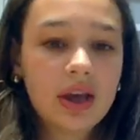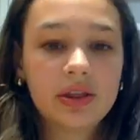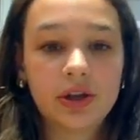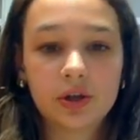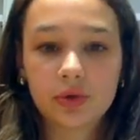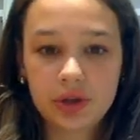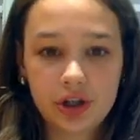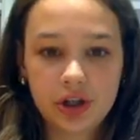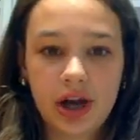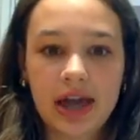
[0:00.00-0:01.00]
The
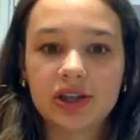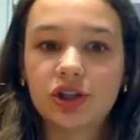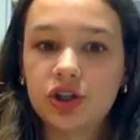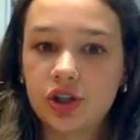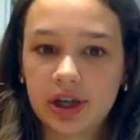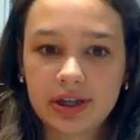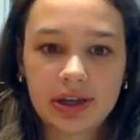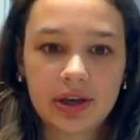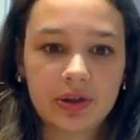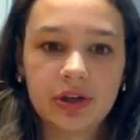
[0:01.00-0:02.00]
creature has just
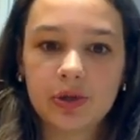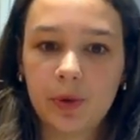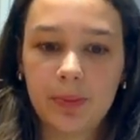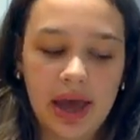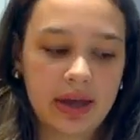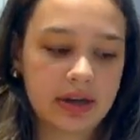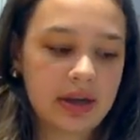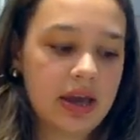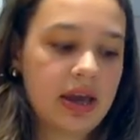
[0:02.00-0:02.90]
killed this old man,